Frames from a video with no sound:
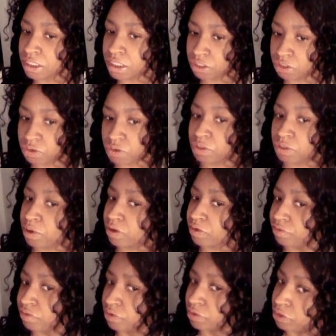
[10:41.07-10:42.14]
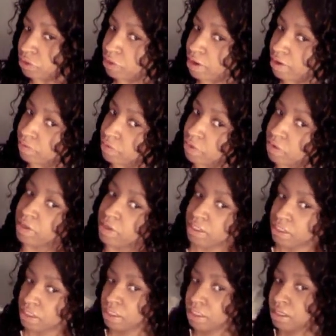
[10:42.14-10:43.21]
disrespectful. You have no
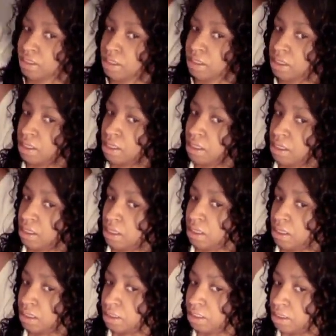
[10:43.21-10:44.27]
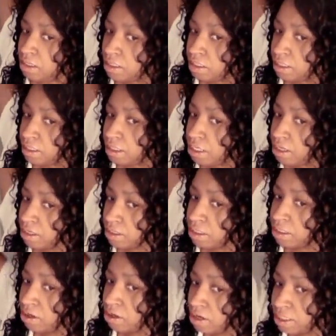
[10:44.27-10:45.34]
idea. Now, I
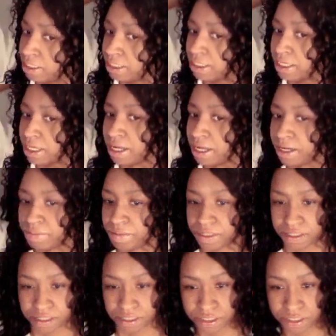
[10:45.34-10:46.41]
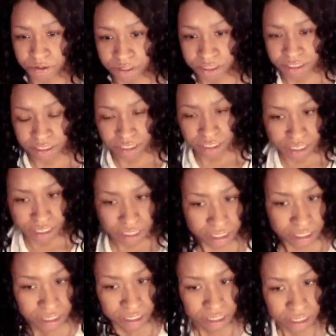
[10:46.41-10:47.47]
took all this time to sew this in
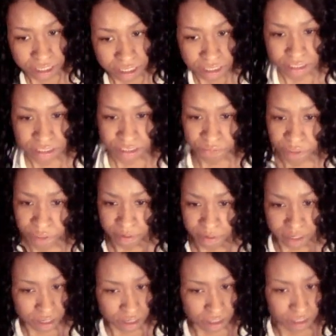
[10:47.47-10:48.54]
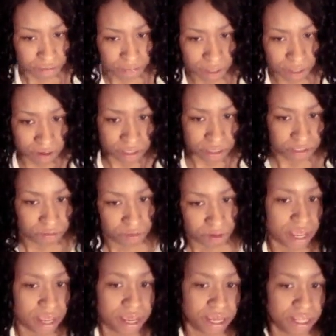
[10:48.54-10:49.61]
to make my hair look better, and this one
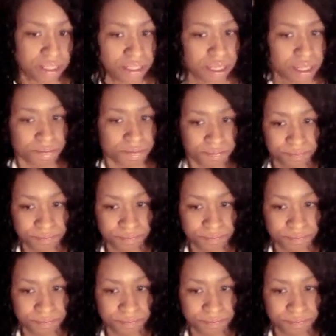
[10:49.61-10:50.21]
acted up.